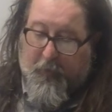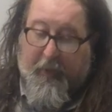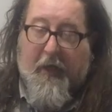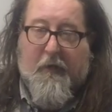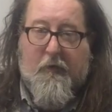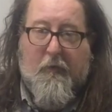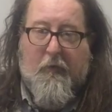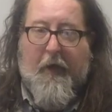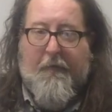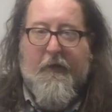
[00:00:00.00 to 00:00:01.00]
so again,
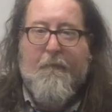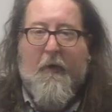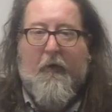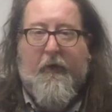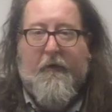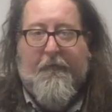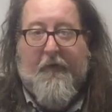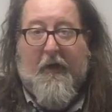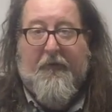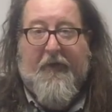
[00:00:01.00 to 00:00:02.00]
you have the ability to
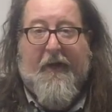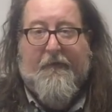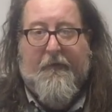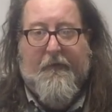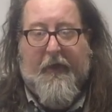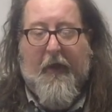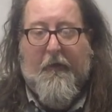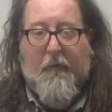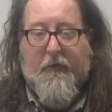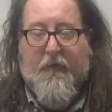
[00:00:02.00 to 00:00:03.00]
file taxes
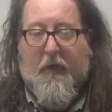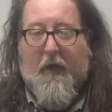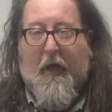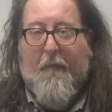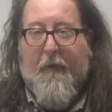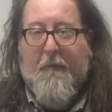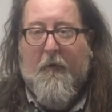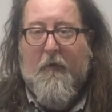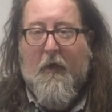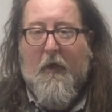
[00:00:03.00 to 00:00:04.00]
together, which for a lot of
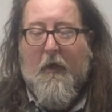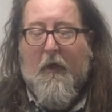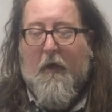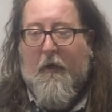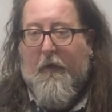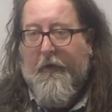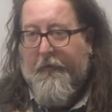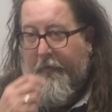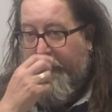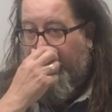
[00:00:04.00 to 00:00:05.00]
people uh,
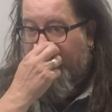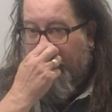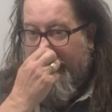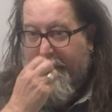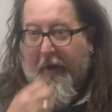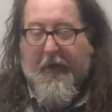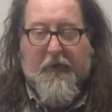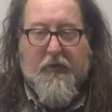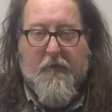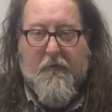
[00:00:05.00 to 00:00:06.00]
is a very great
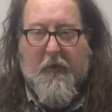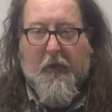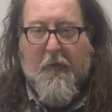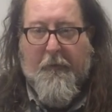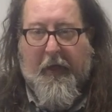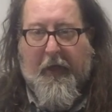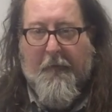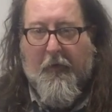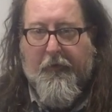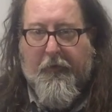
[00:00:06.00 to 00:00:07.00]
advantage. You know, being
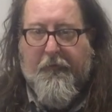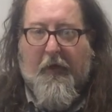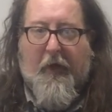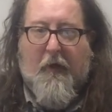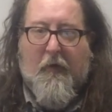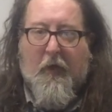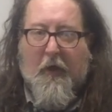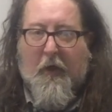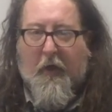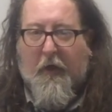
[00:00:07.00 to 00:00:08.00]
able to file
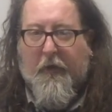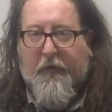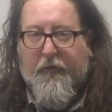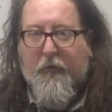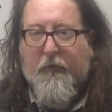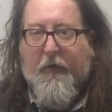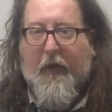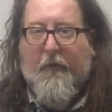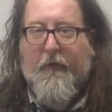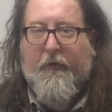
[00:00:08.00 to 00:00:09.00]
uh, two
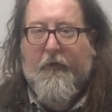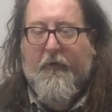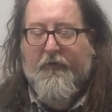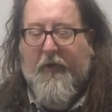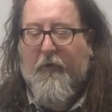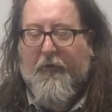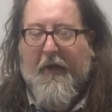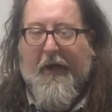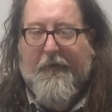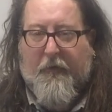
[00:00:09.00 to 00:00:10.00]
salaries under a single
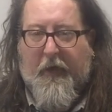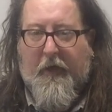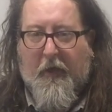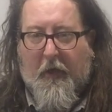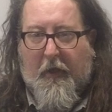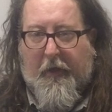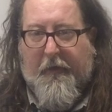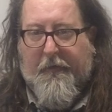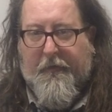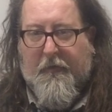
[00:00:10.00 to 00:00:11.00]
tax rate
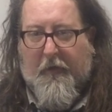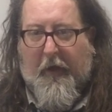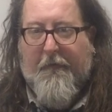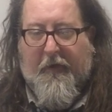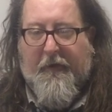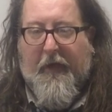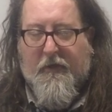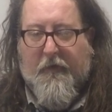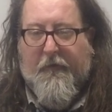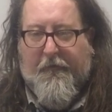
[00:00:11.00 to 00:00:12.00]
is
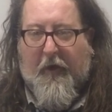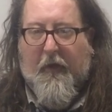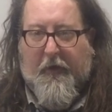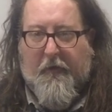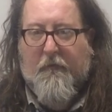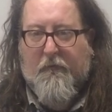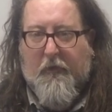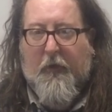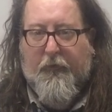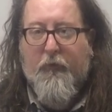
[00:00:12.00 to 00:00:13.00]
advantageous to filing
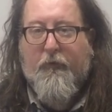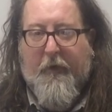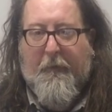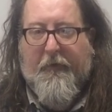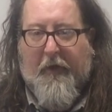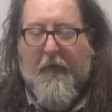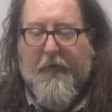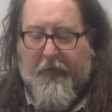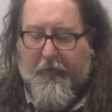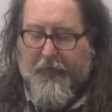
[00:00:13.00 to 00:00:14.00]
you know two separate
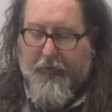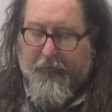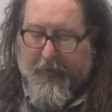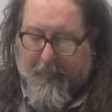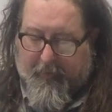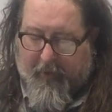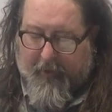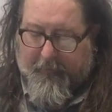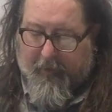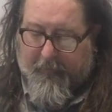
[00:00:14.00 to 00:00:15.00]
salaries under two separate
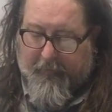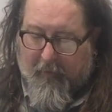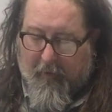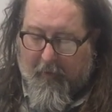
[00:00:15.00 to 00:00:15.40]
tax rates.